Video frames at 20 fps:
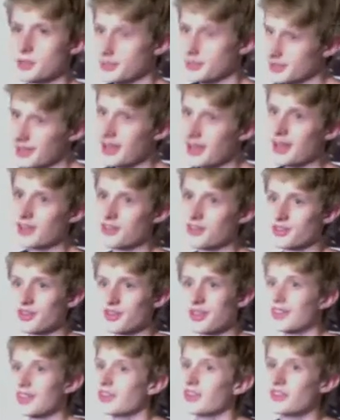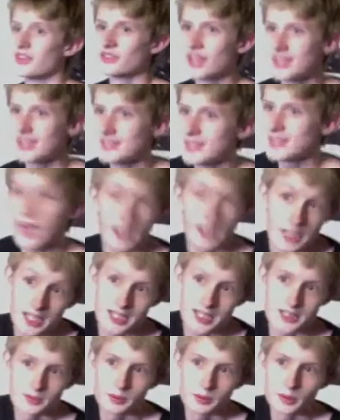that sock
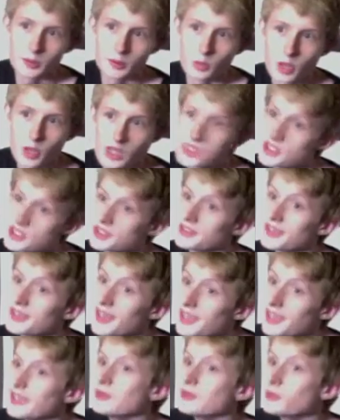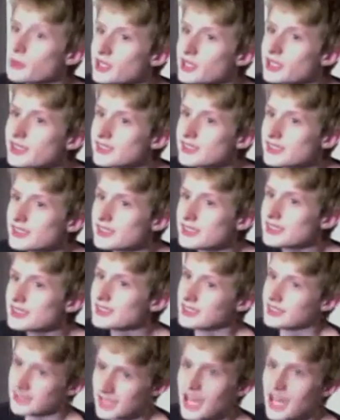hasn't been washed in eight weeks.
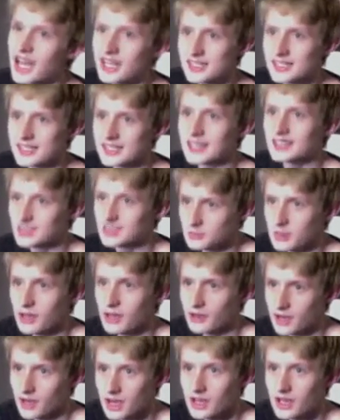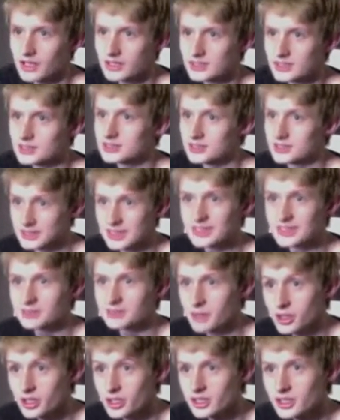How does that smell, huh? Does that
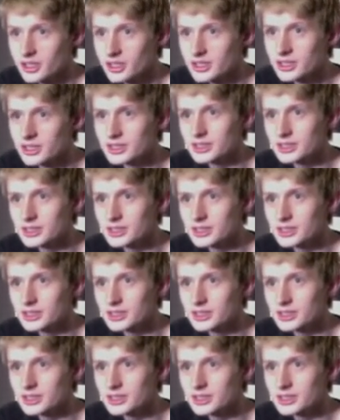smell good?